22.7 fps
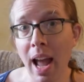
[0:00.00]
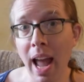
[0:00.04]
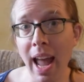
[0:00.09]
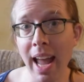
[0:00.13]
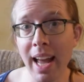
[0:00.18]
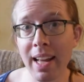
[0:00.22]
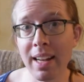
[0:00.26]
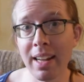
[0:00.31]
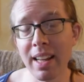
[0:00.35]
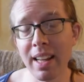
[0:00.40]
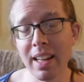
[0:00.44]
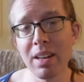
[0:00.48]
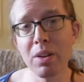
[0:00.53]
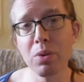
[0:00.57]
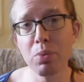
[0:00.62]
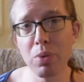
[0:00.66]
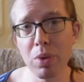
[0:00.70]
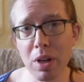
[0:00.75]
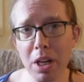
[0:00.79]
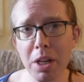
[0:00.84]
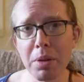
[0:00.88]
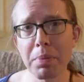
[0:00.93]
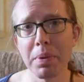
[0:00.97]
And in a
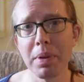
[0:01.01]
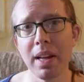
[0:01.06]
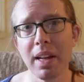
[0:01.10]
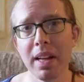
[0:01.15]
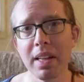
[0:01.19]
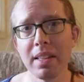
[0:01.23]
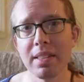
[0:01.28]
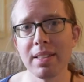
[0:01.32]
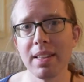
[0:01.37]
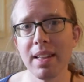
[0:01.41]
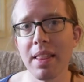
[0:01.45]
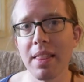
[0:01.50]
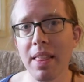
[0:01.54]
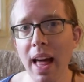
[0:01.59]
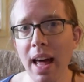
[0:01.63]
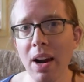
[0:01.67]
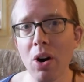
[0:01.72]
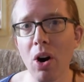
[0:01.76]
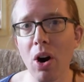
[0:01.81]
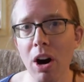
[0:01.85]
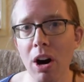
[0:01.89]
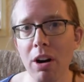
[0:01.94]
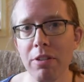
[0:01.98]
workplace,
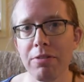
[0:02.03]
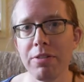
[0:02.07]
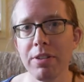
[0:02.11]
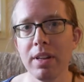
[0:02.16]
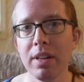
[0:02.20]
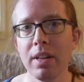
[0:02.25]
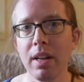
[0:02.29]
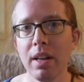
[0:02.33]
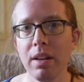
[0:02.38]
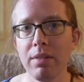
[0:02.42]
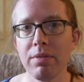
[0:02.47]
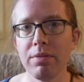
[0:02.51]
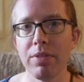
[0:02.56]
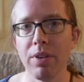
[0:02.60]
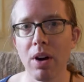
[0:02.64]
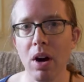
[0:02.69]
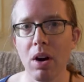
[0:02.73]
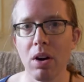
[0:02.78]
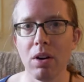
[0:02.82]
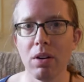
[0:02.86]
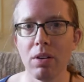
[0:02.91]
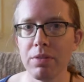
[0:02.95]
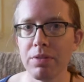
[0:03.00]
that often
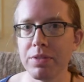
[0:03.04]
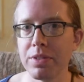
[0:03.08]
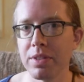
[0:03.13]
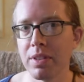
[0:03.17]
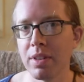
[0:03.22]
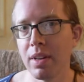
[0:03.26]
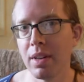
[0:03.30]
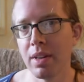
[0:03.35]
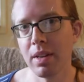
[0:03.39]
involves